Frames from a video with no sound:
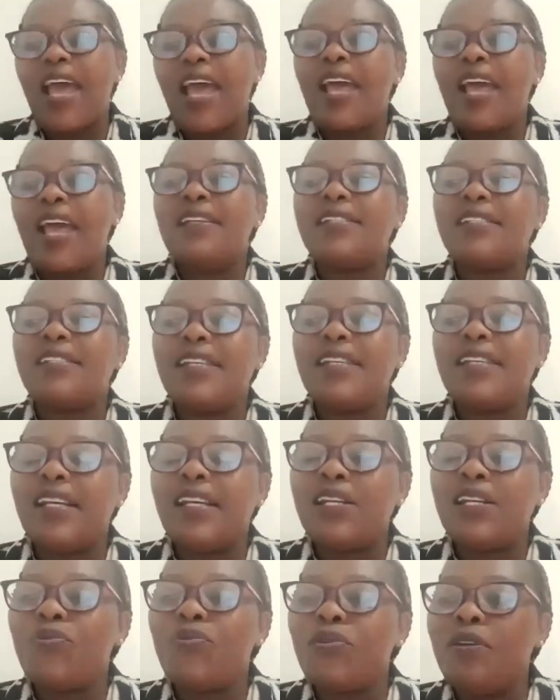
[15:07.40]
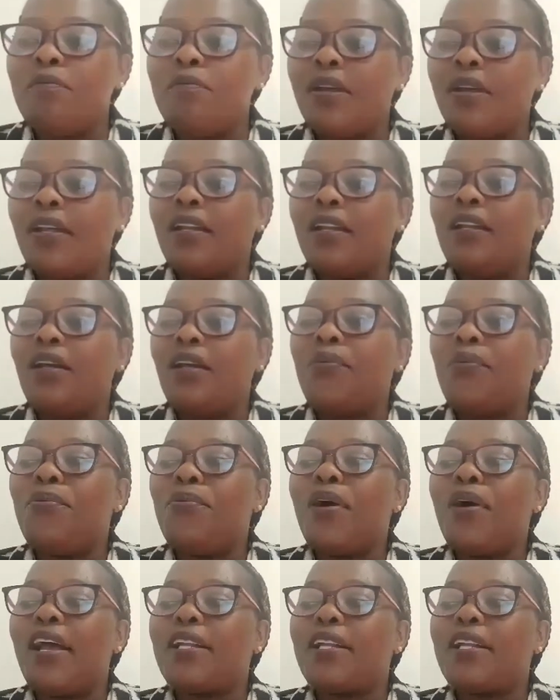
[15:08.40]
And certain women
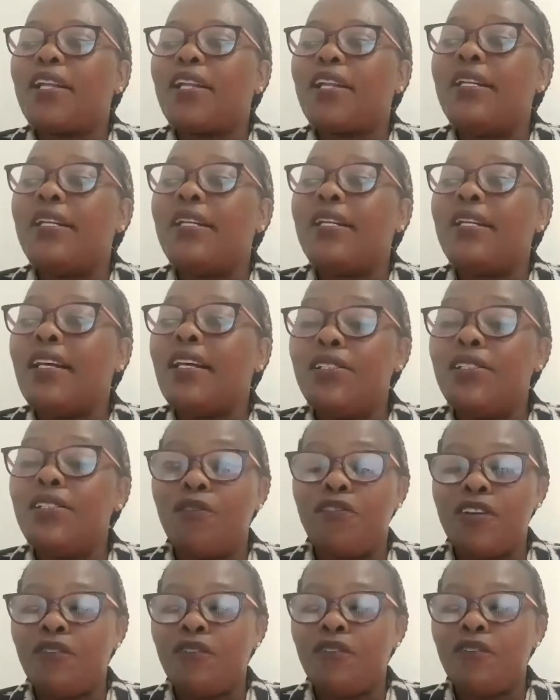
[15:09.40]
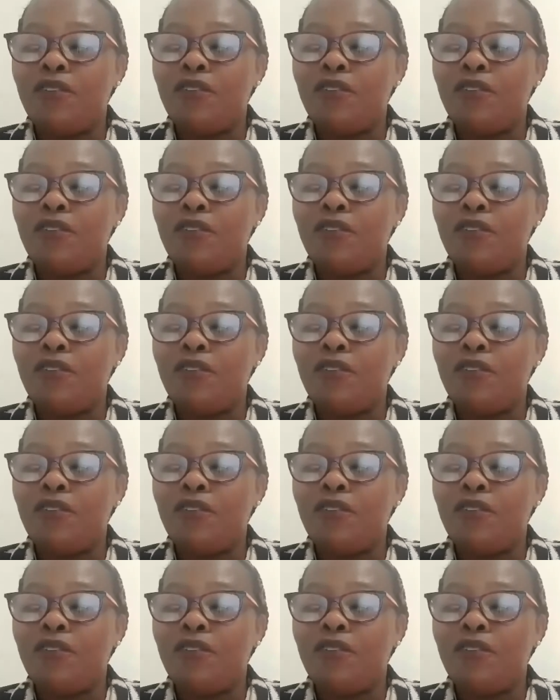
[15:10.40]
who had been healed of evil